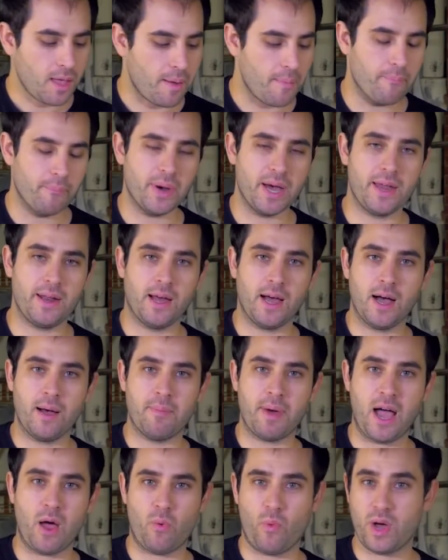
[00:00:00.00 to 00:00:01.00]
But
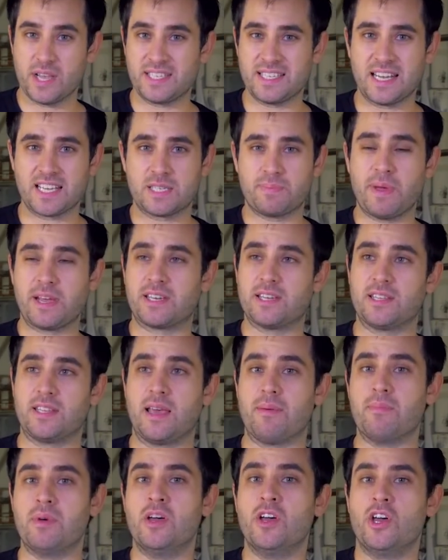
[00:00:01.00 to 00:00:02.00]
I wasn't expecting
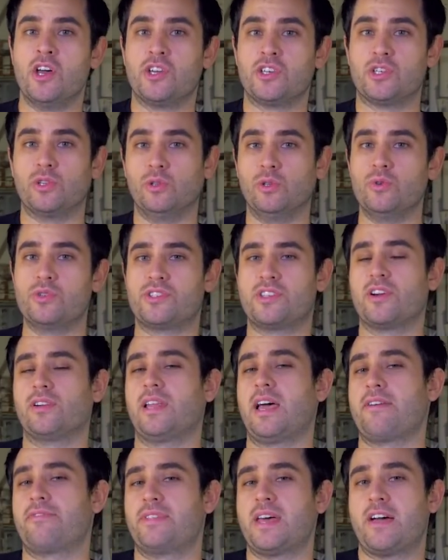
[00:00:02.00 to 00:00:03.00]
them to lose their
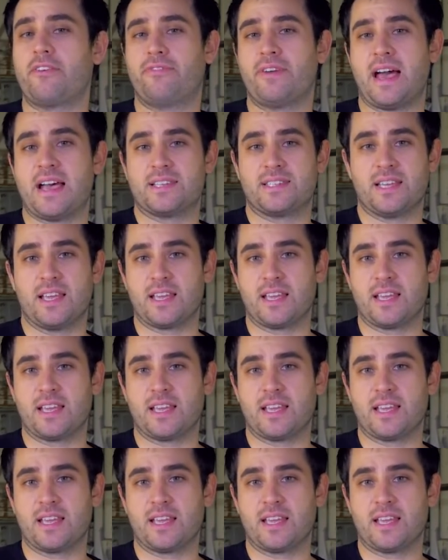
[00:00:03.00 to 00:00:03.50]
life that fast.